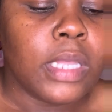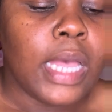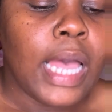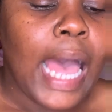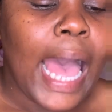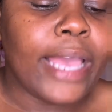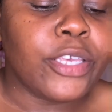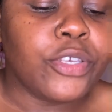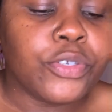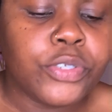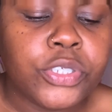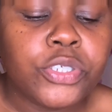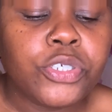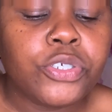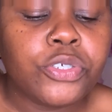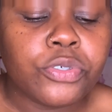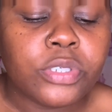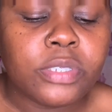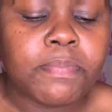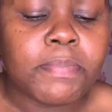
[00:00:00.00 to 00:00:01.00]
I used to
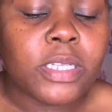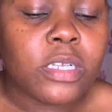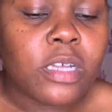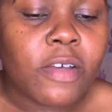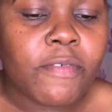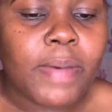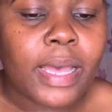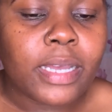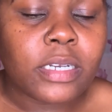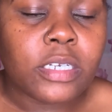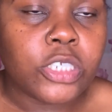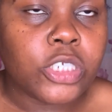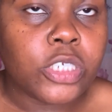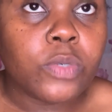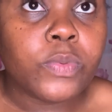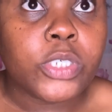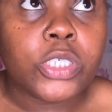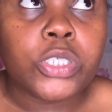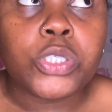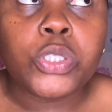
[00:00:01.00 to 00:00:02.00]
use Milk of Magnesia,
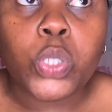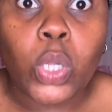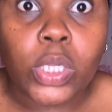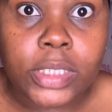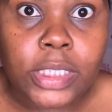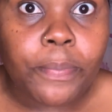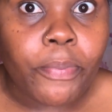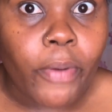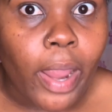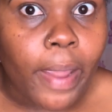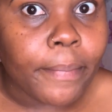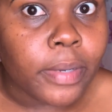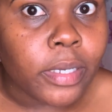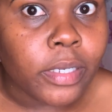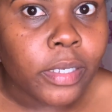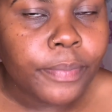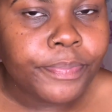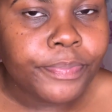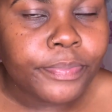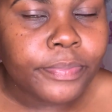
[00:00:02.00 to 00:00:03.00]
which is not a primer.
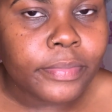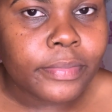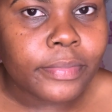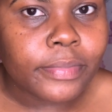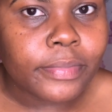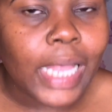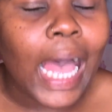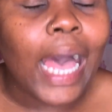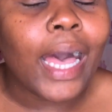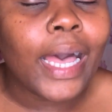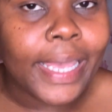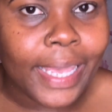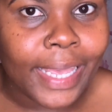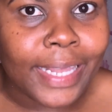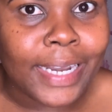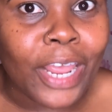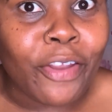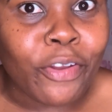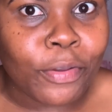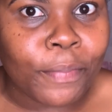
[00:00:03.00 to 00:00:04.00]
Again,
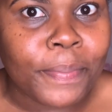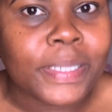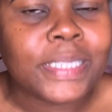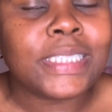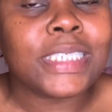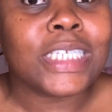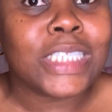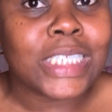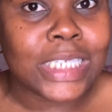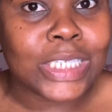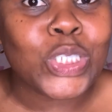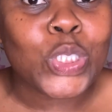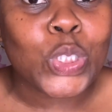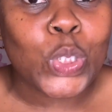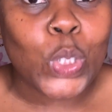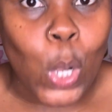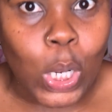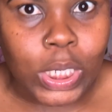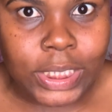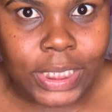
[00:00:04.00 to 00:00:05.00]
I repeat, it is
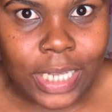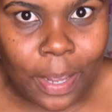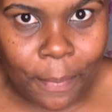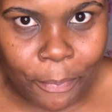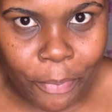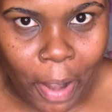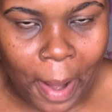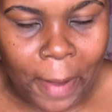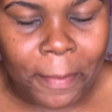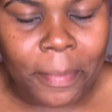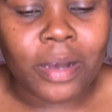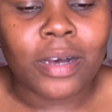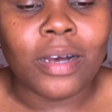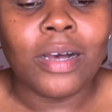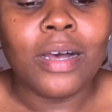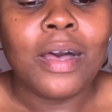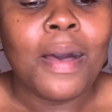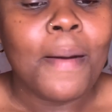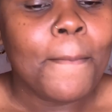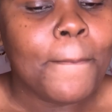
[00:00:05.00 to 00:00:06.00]
not a primer,
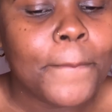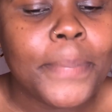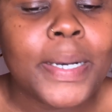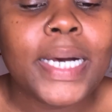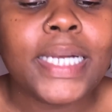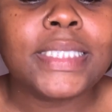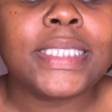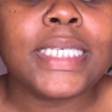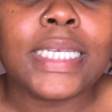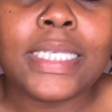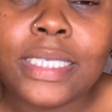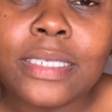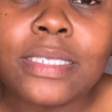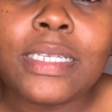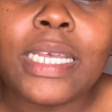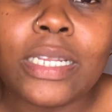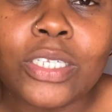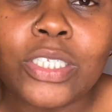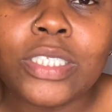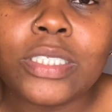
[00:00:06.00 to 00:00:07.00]
but
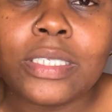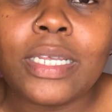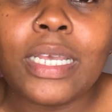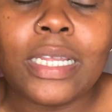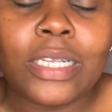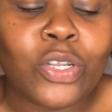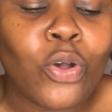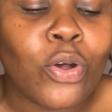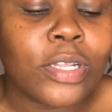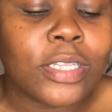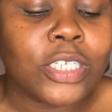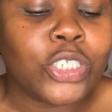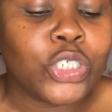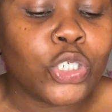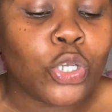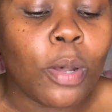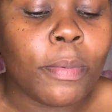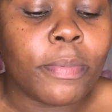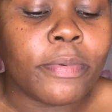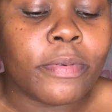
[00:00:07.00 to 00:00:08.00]
it got the
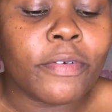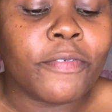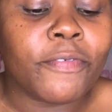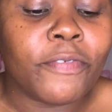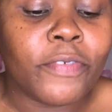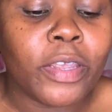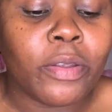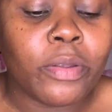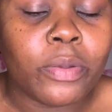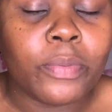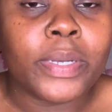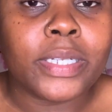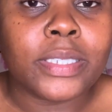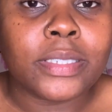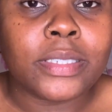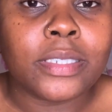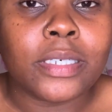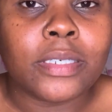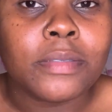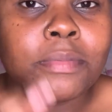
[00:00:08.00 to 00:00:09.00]
job very well
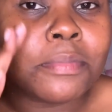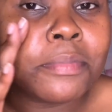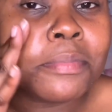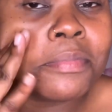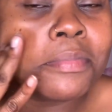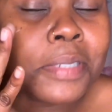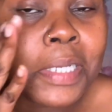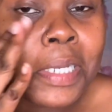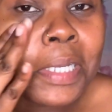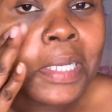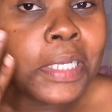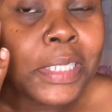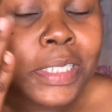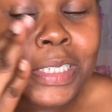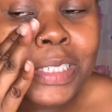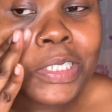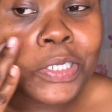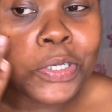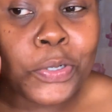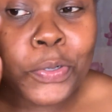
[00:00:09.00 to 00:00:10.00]
done.
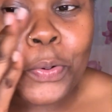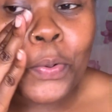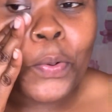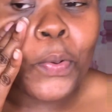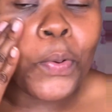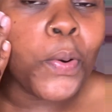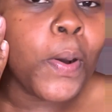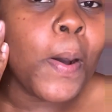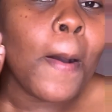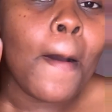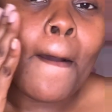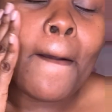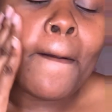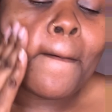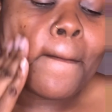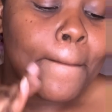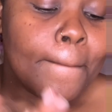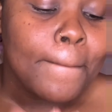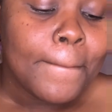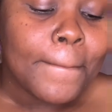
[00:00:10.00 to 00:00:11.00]
So
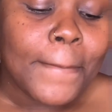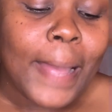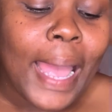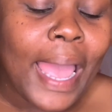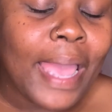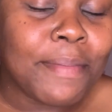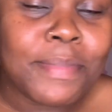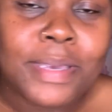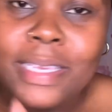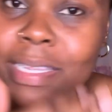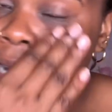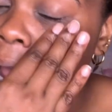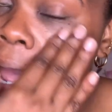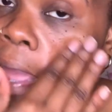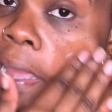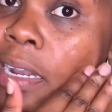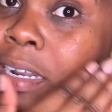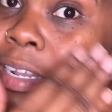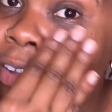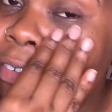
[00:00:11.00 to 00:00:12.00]
I mean,
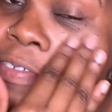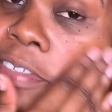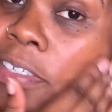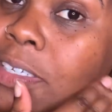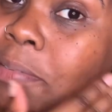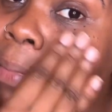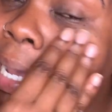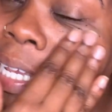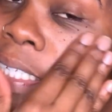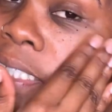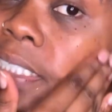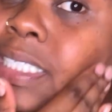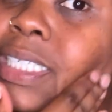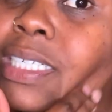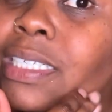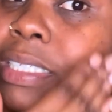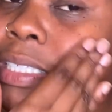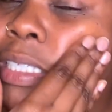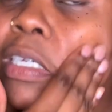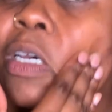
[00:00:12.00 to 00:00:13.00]
I loved my
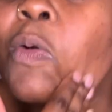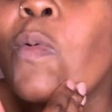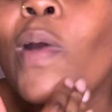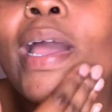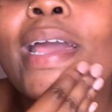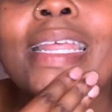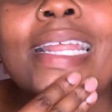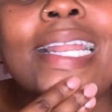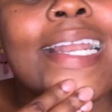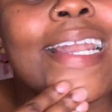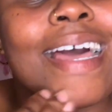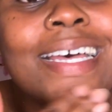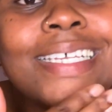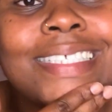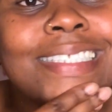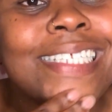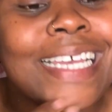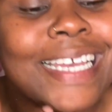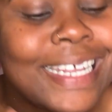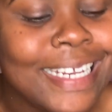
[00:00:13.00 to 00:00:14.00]
stint while it
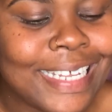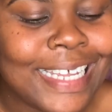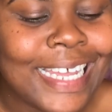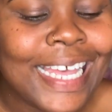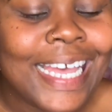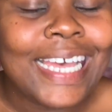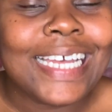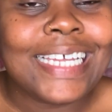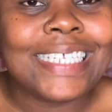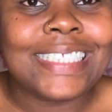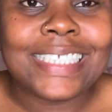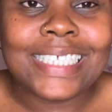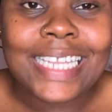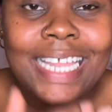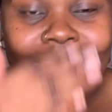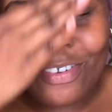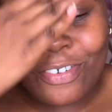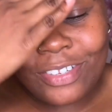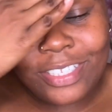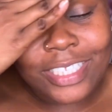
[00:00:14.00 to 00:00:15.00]
lasted until
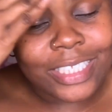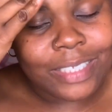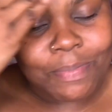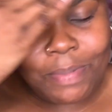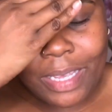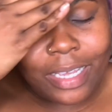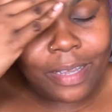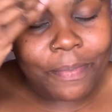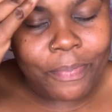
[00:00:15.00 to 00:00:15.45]
I got this Becca